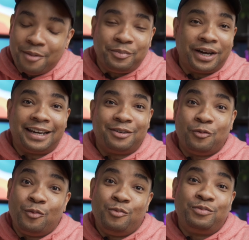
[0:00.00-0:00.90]
but
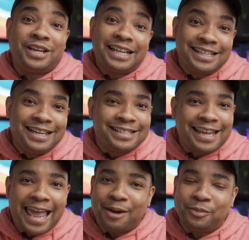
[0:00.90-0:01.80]
testing this
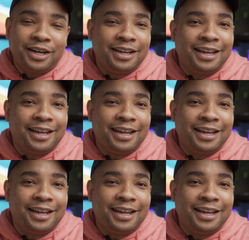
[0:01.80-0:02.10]
camera